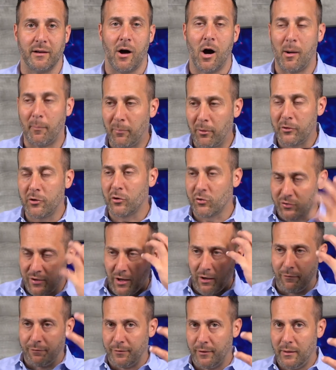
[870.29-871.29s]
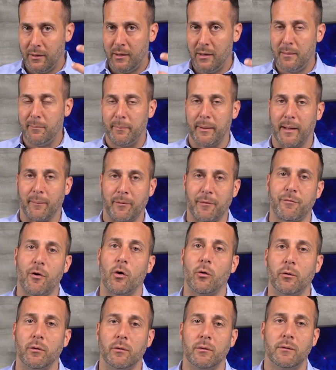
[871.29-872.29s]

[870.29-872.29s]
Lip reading: Humble yourself, pick up the phone,